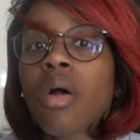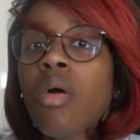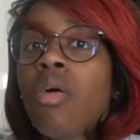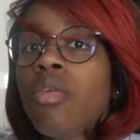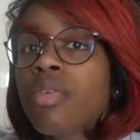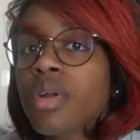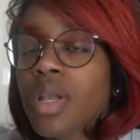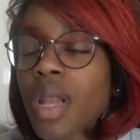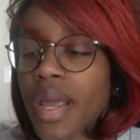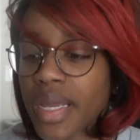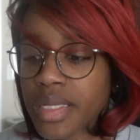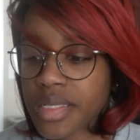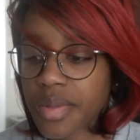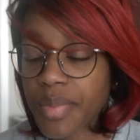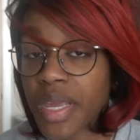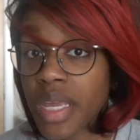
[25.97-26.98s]
over like
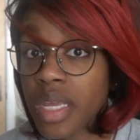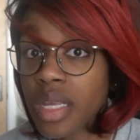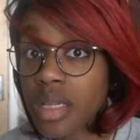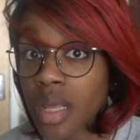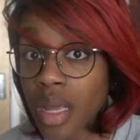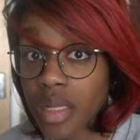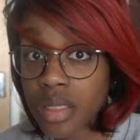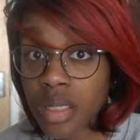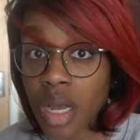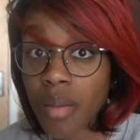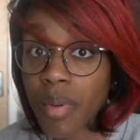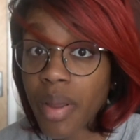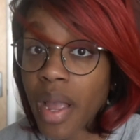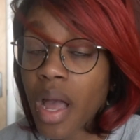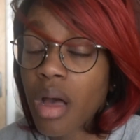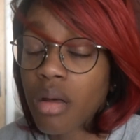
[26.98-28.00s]
some heat that's
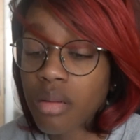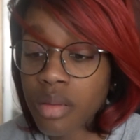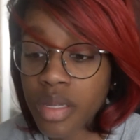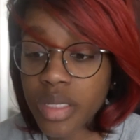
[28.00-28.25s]
coming out